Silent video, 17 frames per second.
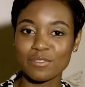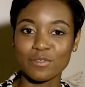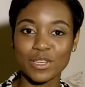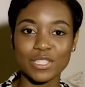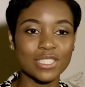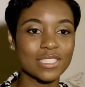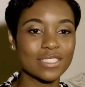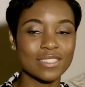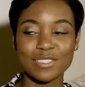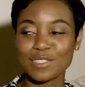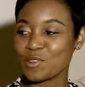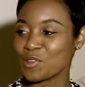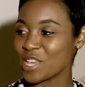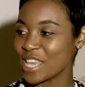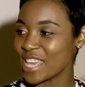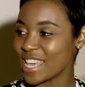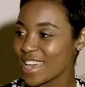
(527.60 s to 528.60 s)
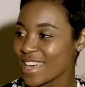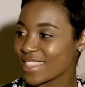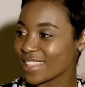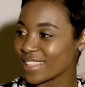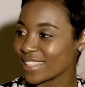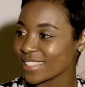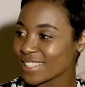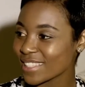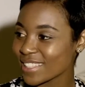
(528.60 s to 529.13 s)
are the first to hear
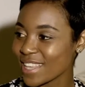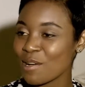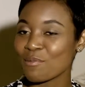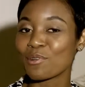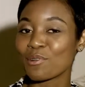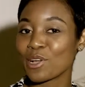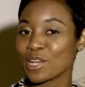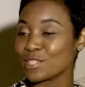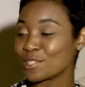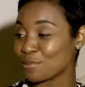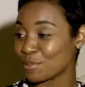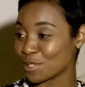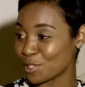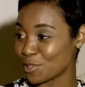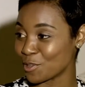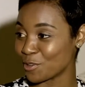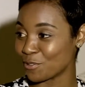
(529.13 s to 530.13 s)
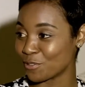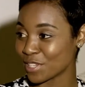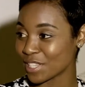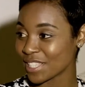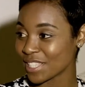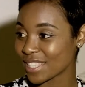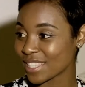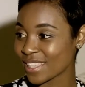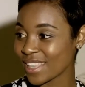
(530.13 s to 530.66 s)
this. I'm going to Miss
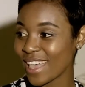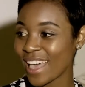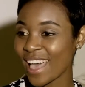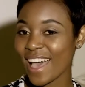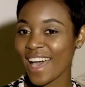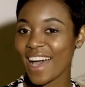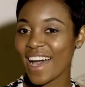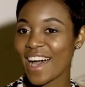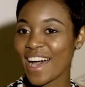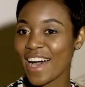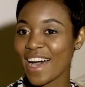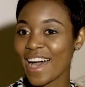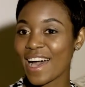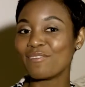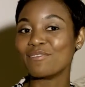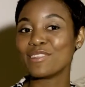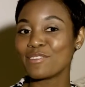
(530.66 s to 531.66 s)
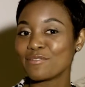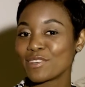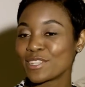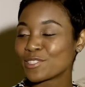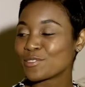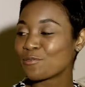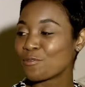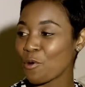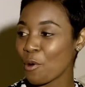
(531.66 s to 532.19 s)
Universe. I'm
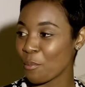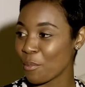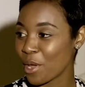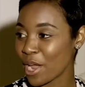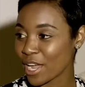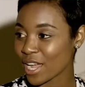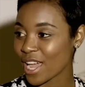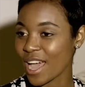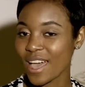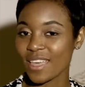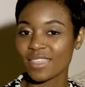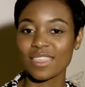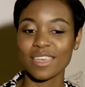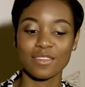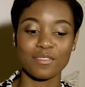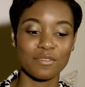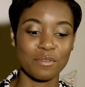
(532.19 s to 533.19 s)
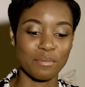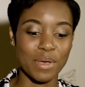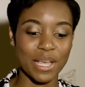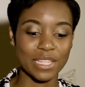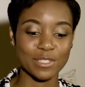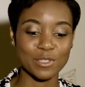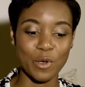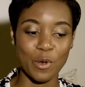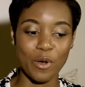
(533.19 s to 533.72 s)
leaving for America at the end of the
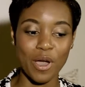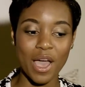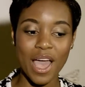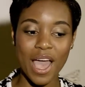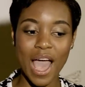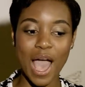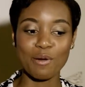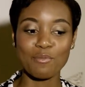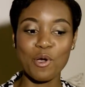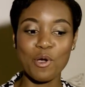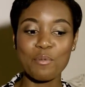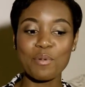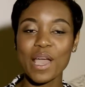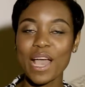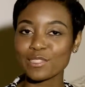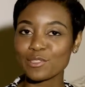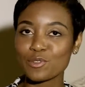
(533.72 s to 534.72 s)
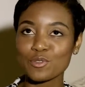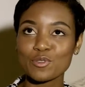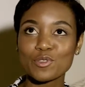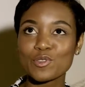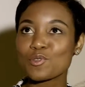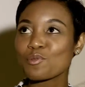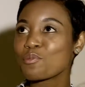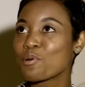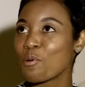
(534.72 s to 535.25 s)
month. So I'm hoping I do
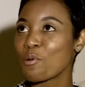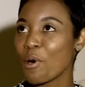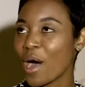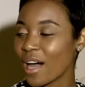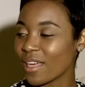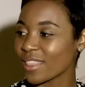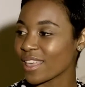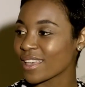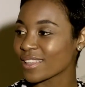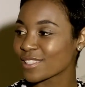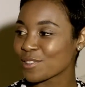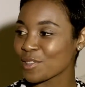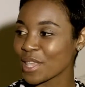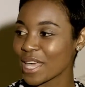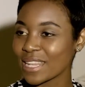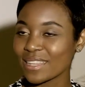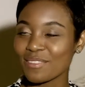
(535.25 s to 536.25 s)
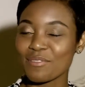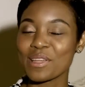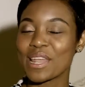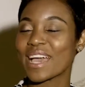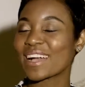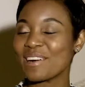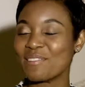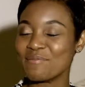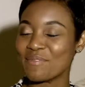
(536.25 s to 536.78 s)
super well there so that
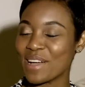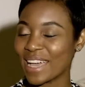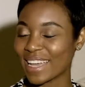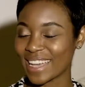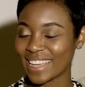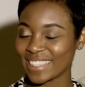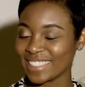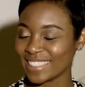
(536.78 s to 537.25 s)
when I come back,